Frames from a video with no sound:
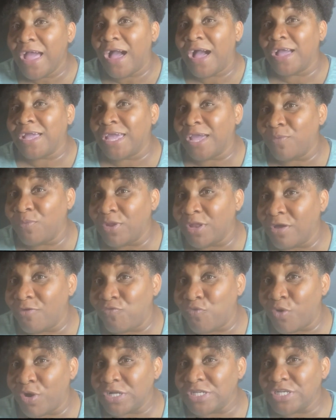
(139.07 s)
Again, we look
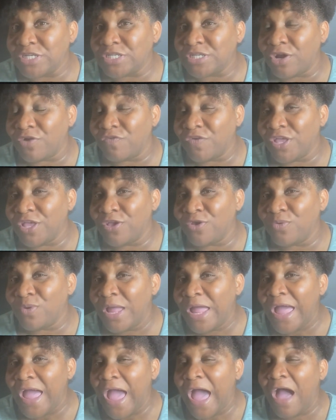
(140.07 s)
forward to serving you.
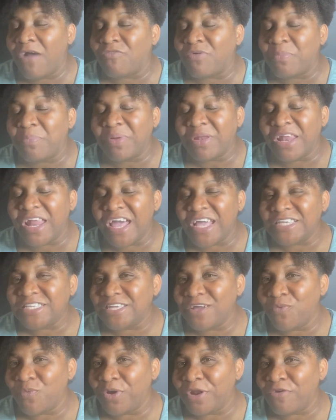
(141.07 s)
Have a blessed
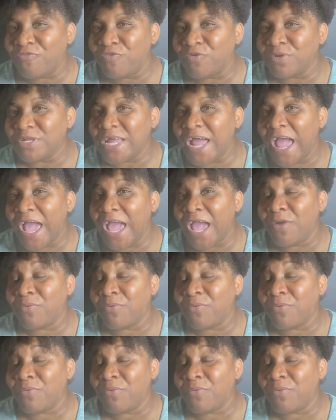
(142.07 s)
and wonderful day.